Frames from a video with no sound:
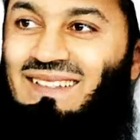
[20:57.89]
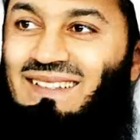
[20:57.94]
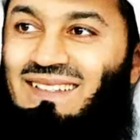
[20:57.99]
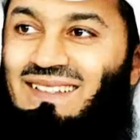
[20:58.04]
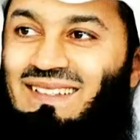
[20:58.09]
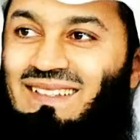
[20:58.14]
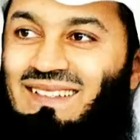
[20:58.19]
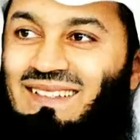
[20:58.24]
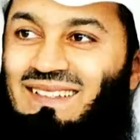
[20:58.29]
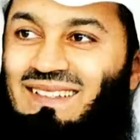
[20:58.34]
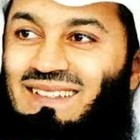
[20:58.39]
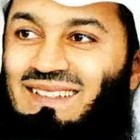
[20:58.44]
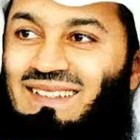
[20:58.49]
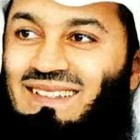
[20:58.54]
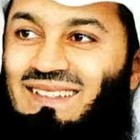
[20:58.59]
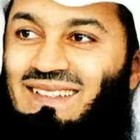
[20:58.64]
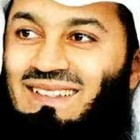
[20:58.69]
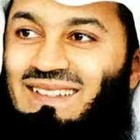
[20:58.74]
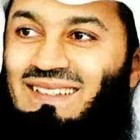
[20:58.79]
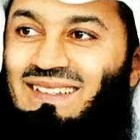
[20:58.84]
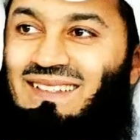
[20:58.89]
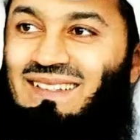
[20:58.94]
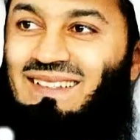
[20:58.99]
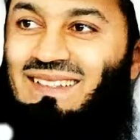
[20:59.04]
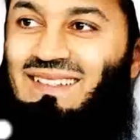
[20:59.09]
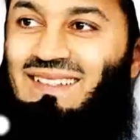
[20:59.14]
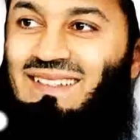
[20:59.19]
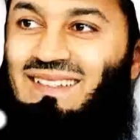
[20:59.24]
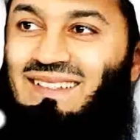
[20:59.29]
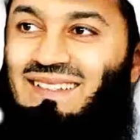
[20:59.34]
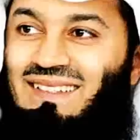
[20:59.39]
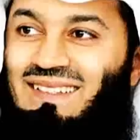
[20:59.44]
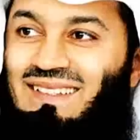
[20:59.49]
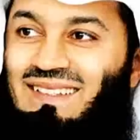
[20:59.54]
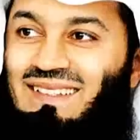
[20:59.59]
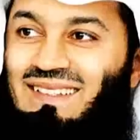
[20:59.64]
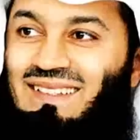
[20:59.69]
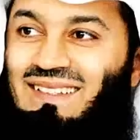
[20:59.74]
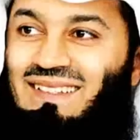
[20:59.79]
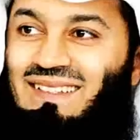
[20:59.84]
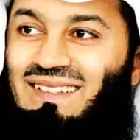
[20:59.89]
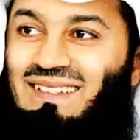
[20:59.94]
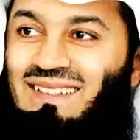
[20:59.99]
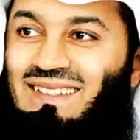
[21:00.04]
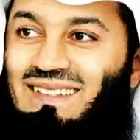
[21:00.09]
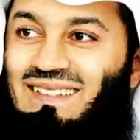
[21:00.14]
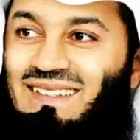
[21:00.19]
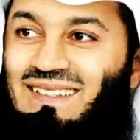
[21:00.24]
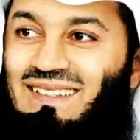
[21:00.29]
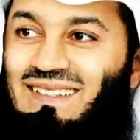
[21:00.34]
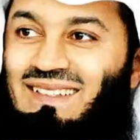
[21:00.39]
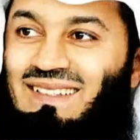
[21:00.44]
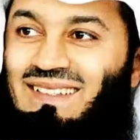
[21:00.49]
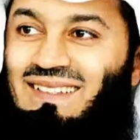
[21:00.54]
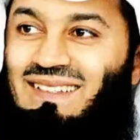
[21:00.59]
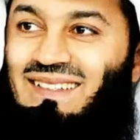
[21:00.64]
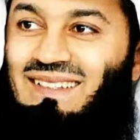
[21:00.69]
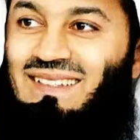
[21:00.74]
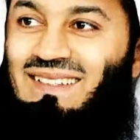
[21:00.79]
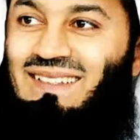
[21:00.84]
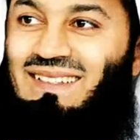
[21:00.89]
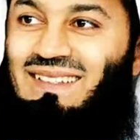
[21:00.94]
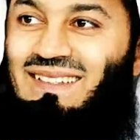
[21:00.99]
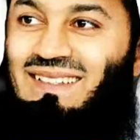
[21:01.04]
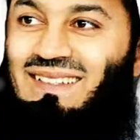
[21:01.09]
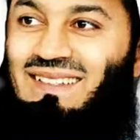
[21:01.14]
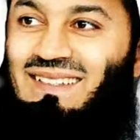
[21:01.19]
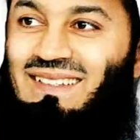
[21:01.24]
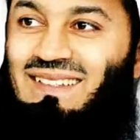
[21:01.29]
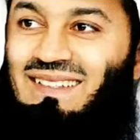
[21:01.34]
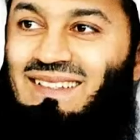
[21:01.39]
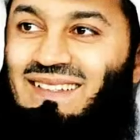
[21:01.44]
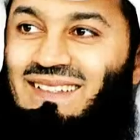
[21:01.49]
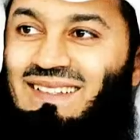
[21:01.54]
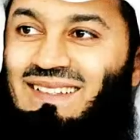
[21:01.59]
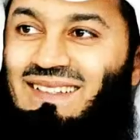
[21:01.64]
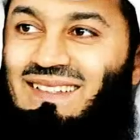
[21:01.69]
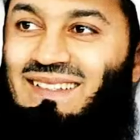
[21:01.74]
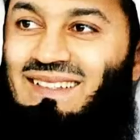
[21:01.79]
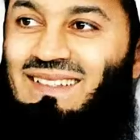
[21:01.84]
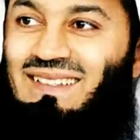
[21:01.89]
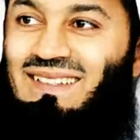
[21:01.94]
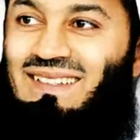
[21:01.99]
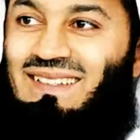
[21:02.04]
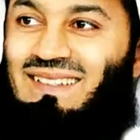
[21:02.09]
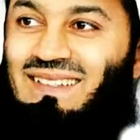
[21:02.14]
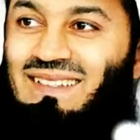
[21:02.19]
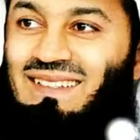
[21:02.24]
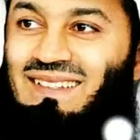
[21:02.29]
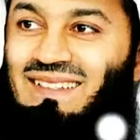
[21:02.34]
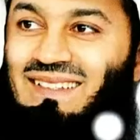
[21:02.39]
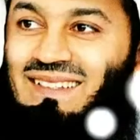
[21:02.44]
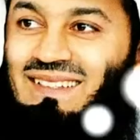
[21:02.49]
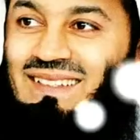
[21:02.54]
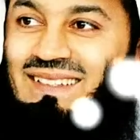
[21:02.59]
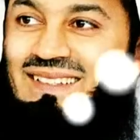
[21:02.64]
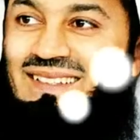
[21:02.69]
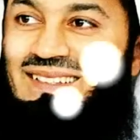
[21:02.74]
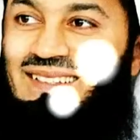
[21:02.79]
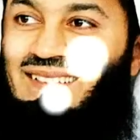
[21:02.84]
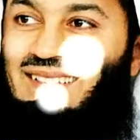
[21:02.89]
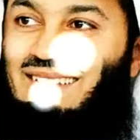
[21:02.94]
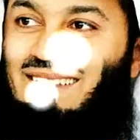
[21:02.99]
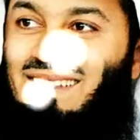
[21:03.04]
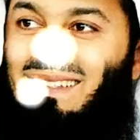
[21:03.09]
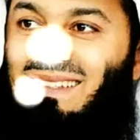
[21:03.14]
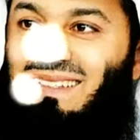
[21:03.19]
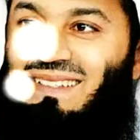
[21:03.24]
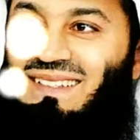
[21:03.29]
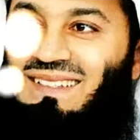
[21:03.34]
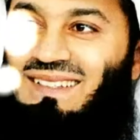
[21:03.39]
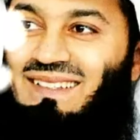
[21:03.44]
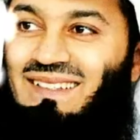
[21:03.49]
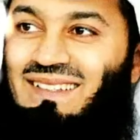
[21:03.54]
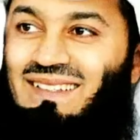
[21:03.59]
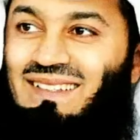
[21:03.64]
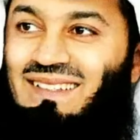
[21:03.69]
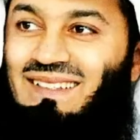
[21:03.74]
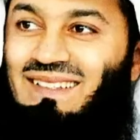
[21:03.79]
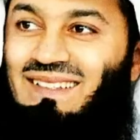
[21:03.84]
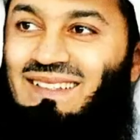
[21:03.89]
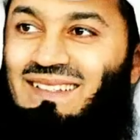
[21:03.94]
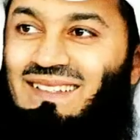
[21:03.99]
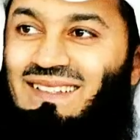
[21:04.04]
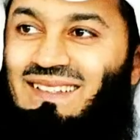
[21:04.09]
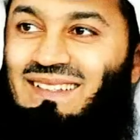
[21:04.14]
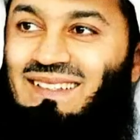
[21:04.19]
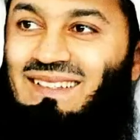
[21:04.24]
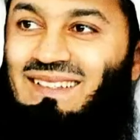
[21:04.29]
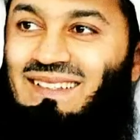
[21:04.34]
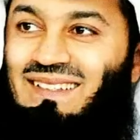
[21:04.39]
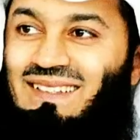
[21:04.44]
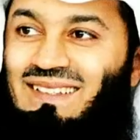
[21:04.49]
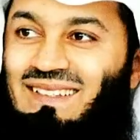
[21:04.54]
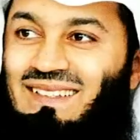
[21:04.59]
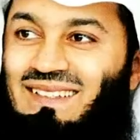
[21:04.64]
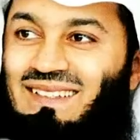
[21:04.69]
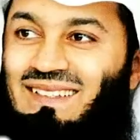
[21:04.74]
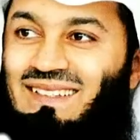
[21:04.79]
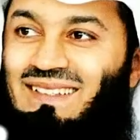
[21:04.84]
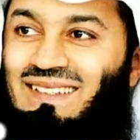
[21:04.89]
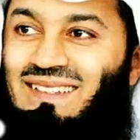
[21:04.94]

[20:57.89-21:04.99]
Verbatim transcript: So the beautiful deed here that we're talking about is when a person is happy to be a Muslim, such that you